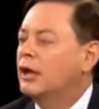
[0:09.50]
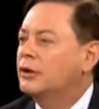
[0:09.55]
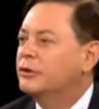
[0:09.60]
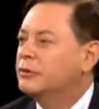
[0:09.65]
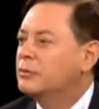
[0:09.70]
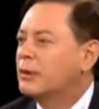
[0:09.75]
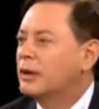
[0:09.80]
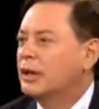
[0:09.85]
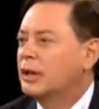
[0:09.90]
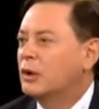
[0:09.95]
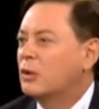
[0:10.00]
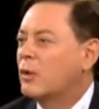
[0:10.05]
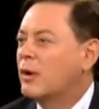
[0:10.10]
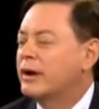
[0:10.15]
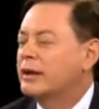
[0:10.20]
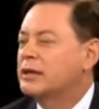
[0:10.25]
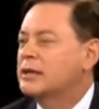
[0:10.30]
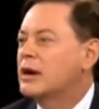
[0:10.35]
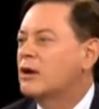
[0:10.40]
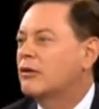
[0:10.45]
ultimately
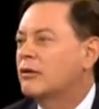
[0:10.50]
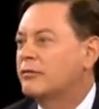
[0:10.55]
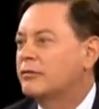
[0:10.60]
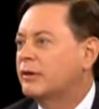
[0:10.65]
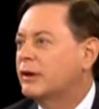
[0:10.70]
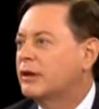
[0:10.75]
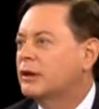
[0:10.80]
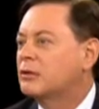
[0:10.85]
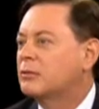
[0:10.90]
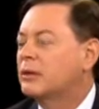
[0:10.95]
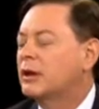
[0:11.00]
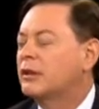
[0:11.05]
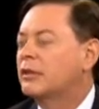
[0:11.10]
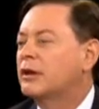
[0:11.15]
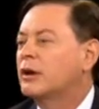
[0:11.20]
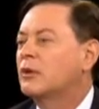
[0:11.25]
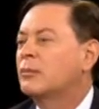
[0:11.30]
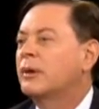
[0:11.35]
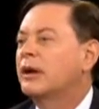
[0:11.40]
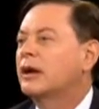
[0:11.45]
quite terrifying to me. I
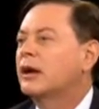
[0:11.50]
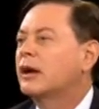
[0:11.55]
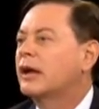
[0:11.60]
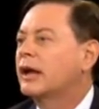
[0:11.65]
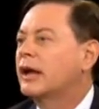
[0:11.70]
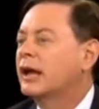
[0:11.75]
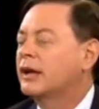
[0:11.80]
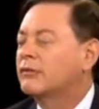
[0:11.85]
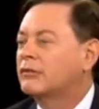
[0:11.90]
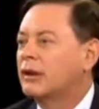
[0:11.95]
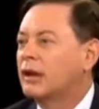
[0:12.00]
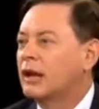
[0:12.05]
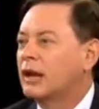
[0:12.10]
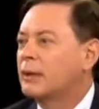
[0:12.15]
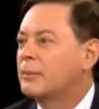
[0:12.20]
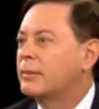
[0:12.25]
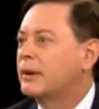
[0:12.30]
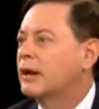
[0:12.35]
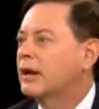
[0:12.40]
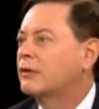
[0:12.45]
thought, oh my God, I have to
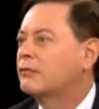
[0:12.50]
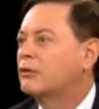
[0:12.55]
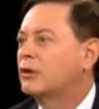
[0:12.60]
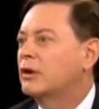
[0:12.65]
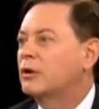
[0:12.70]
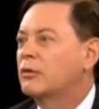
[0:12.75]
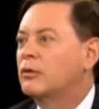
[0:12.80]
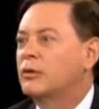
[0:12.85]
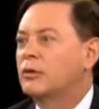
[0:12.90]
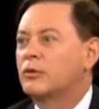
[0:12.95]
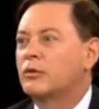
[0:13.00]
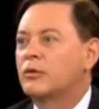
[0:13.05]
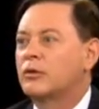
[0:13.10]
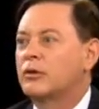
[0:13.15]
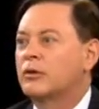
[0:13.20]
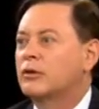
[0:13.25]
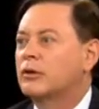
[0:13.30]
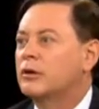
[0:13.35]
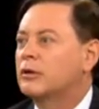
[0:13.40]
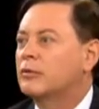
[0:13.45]
get up and I have to go to the
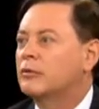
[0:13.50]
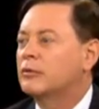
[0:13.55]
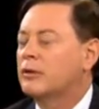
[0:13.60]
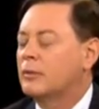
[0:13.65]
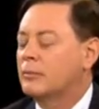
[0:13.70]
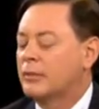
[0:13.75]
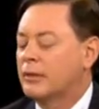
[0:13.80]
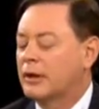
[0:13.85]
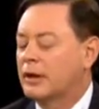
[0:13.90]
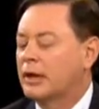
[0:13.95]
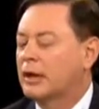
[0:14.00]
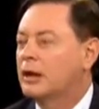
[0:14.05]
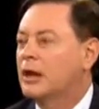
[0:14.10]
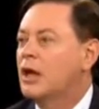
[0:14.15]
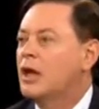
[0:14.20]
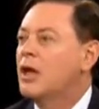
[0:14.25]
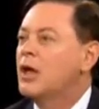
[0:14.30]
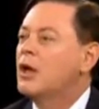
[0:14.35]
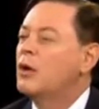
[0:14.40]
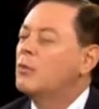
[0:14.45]
corner and do something. And
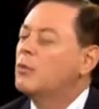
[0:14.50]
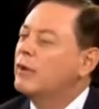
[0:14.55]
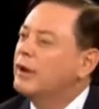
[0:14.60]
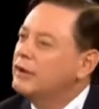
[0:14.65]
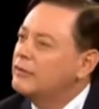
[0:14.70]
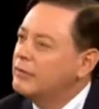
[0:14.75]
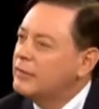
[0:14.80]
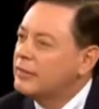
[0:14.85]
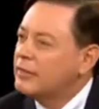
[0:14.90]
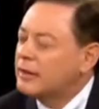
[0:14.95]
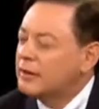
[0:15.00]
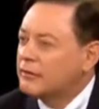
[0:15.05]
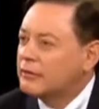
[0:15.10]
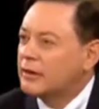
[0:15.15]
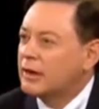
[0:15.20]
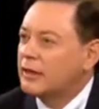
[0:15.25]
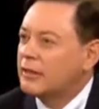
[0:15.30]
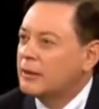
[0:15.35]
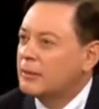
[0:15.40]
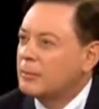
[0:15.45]
one of the
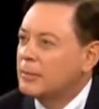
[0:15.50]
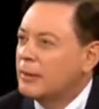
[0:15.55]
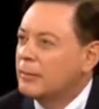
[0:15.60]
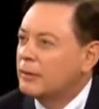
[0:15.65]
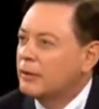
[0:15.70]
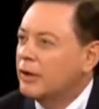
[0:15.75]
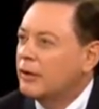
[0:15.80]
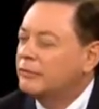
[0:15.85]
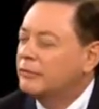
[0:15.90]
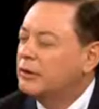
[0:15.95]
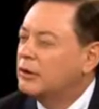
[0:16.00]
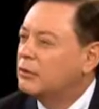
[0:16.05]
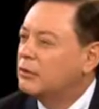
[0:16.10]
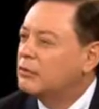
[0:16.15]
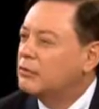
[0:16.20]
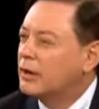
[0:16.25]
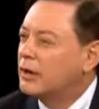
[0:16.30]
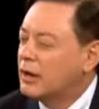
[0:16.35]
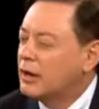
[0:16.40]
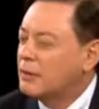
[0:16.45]
things that I think people often
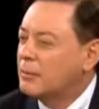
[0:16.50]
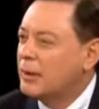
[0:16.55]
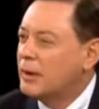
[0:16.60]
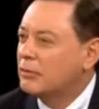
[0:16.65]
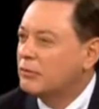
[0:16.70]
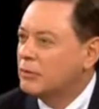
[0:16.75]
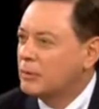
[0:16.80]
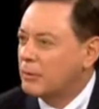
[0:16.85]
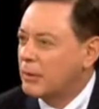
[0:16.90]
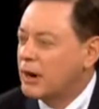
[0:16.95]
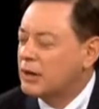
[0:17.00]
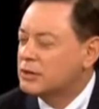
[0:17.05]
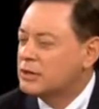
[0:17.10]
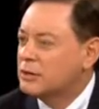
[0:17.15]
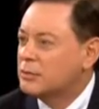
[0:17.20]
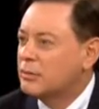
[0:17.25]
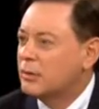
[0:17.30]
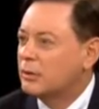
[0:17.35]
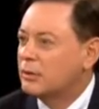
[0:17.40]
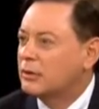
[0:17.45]
don't say about
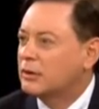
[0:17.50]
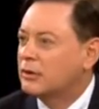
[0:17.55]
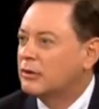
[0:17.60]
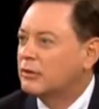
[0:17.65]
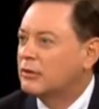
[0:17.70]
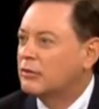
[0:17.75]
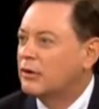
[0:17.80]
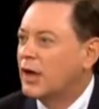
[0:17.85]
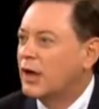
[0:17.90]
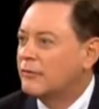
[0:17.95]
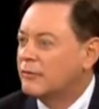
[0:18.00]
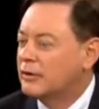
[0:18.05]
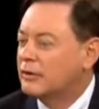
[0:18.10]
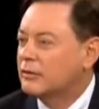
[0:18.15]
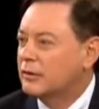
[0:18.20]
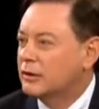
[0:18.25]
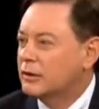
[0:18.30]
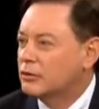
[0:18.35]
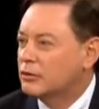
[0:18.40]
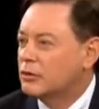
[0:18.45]
depression, but which is
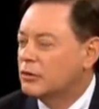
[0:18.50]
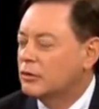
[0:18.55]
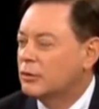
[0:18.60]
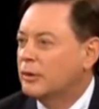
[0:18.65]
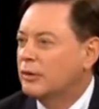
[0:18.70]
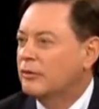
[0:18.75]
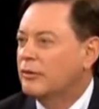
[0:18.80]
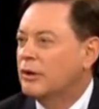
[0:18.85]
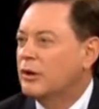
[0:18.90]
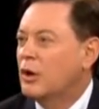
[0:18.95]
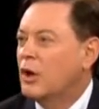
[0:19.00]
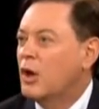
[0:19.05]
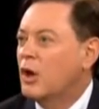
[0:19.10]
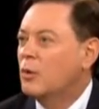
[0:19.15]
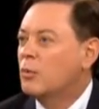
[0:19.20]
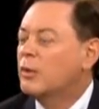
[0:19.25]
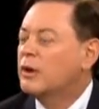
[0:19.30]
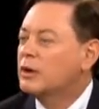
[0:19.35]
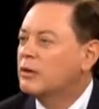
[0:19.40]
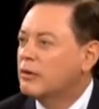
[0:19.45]
obviously true, is that
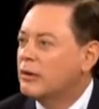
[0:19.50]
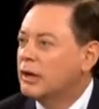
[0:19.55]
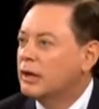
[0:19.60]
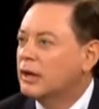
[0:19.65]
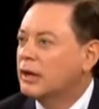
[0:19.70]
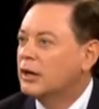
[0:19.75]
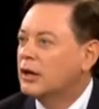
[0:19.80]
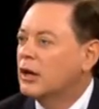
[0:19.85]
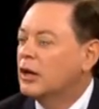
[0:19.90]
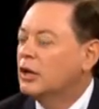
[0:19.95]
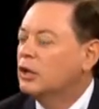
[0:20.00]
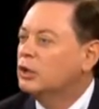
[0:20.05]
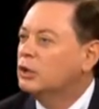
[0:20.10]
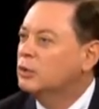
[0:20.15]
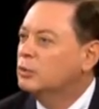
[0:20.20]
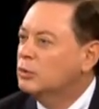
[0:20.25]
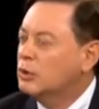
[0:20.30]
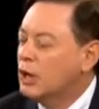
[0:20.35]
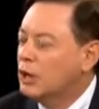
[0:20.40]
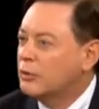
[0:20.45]
when you're in it,
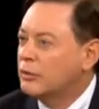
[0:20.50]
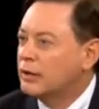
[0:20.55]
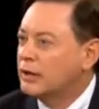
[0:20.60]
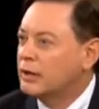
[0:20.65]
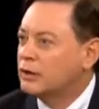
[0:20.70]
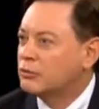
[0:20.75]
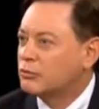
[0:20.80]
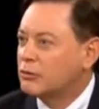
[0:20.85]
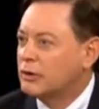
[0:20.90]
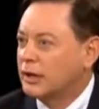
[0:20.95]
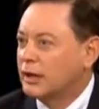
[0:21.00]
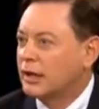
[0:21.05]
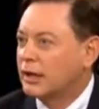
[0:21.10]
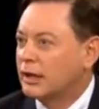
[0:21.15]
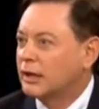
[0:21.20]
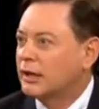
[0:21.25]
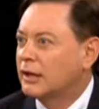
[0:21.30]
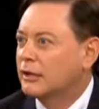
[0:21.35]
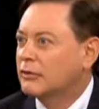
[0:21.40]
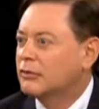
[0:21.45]
you know that it's
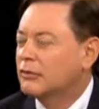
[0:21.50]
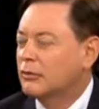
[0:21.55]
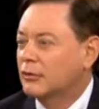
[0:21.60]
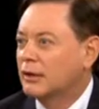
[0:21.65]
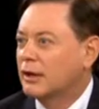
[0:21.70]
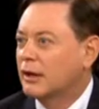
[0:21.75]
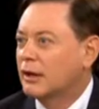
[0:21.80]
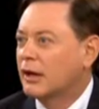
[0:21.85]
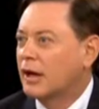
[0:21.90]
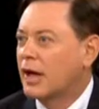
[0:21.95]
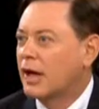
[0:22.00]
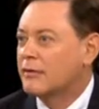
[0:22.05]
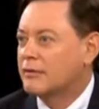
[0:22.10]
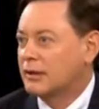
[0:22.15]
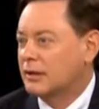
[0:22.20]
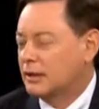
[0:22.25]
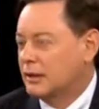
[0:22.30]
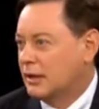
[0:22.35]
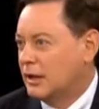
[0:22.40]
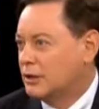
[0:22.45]
ridiculous. You think,
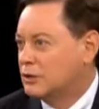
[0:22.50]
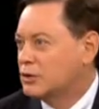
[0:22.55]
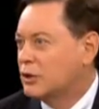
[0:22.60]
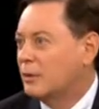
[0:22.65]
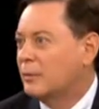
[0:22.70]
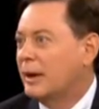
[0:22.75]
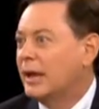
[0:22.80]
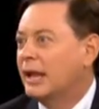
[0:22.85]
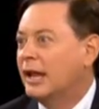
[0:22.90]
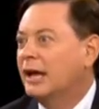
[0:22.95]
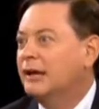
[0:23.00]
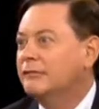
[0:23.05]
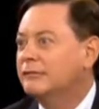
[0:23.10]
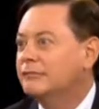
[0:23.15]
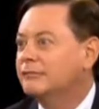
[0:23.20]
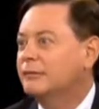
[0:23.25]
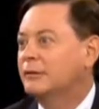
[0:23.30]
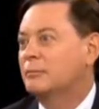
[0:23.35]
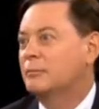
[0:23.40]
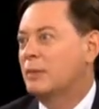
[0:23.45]
I've eaten lunch all my
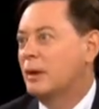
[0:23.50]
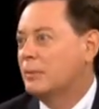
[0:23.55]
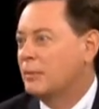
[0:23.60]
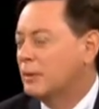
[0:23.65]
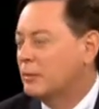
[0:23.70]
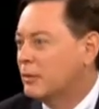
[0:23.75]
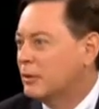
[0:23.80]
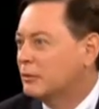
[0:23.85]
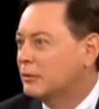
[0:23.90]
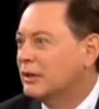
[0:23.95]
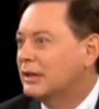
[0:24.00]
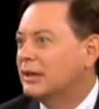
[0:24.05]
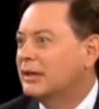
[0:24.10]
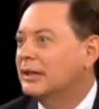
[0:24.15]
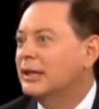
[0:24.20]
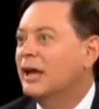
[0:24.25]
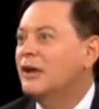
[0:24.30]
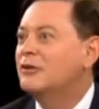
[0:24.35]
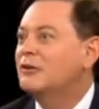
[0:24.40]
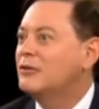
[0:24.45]
life. People mostly
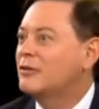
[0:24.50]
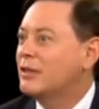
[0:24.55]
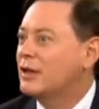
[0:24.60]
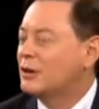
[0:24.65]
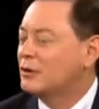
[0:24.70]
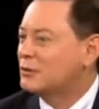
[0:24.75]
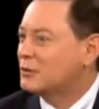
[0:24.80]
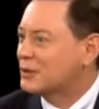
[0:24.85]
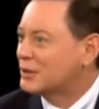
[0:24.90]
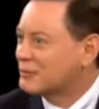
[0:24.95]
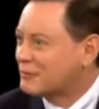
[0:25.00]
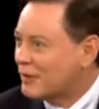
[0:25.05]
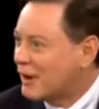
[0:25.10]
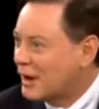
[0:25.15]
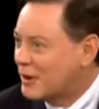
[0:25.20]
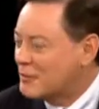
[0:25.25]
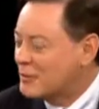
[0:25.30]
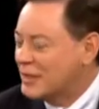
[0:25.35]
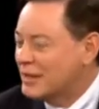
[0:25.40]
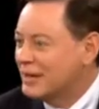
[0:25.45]
eat lunch. They do just
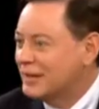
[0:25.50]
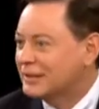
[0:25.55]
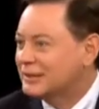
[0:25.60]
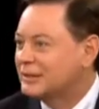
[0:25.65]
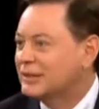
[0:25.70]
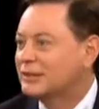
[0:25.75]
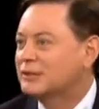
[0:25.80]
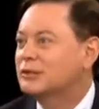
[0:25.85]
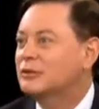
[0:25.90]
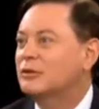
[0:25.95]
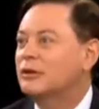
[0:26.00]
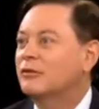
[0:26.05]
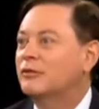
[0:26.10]
fine with it. It's not so